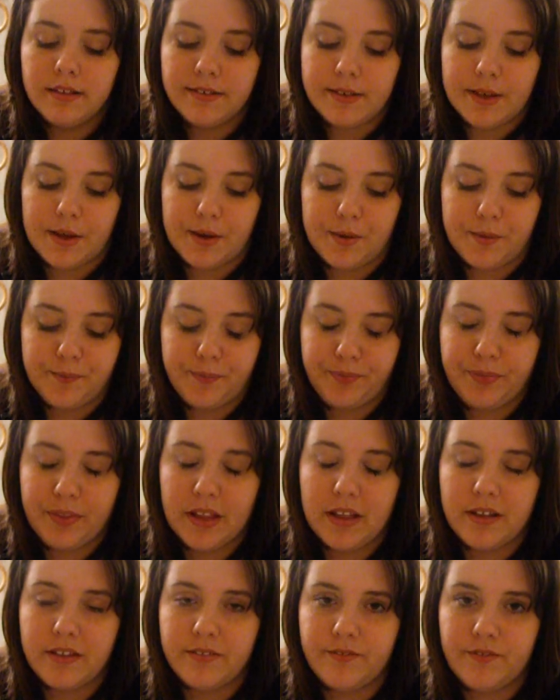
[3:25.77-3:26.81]
So
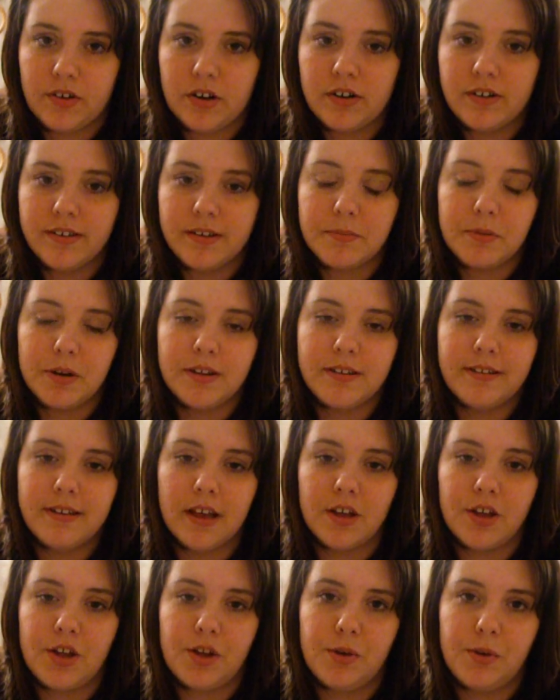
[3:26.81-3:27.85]
first I'm going to
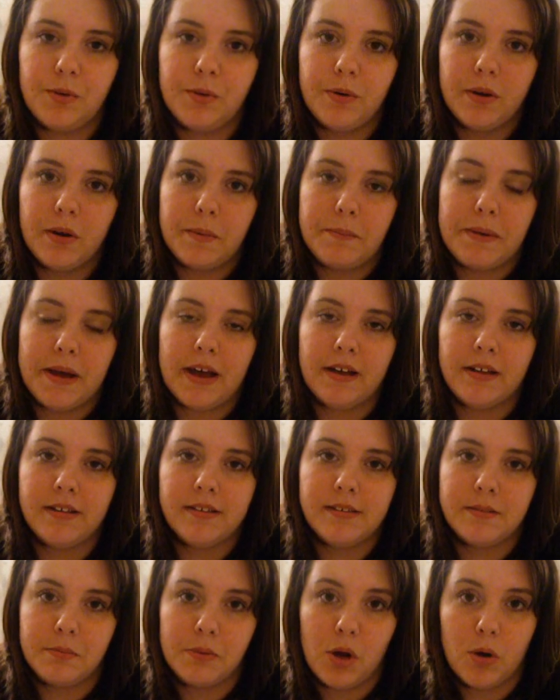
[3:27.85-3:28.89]
tell you
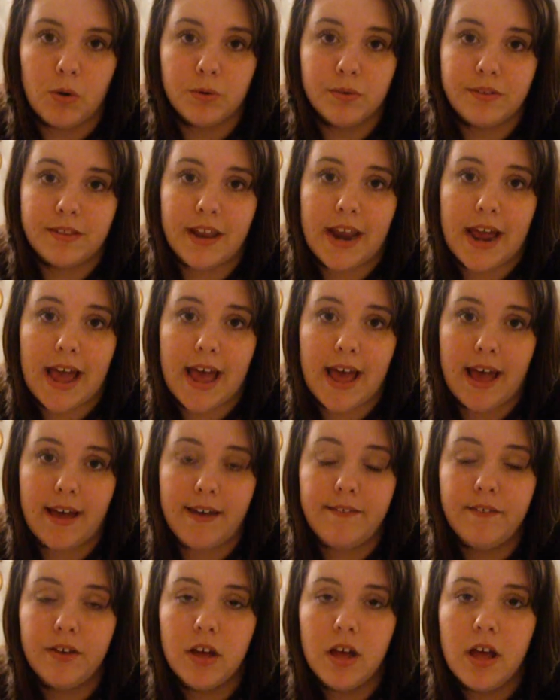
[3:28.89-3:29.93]
about some goals that I
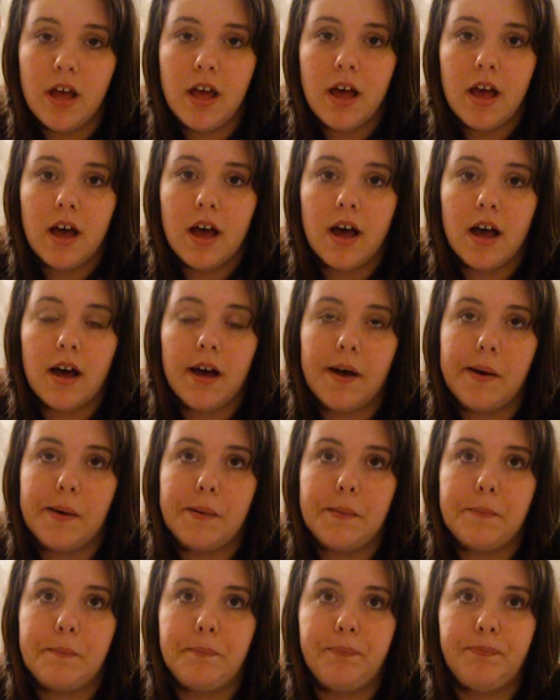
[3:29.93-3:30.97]
have.
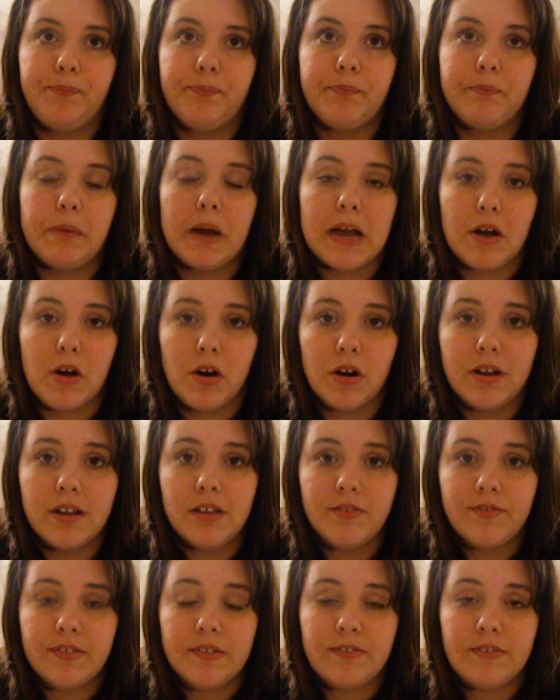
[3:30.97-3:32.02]
By
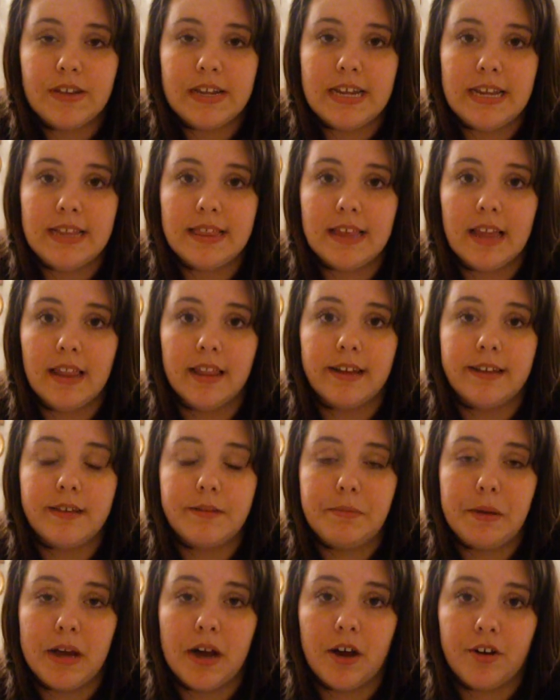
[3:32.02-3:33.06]
August 15th, I'd like
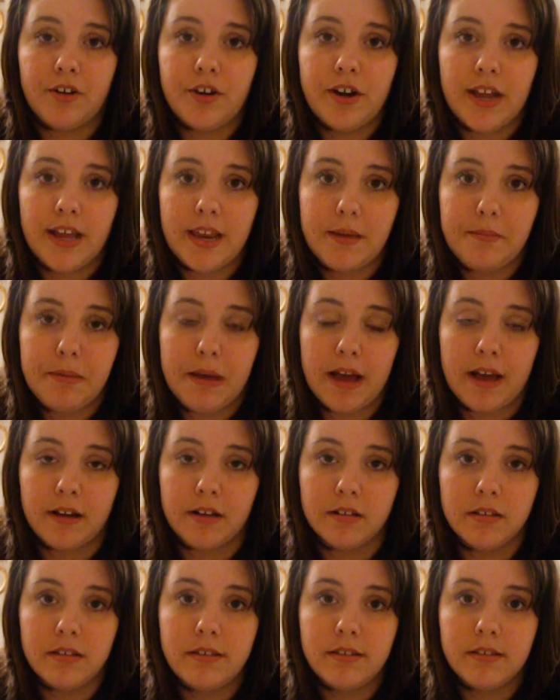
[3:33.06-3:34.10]
to be 180
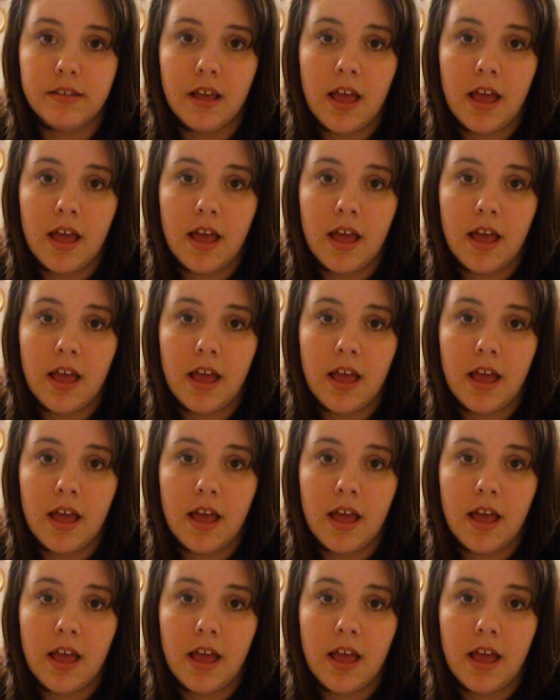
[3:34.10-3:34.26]
pounds,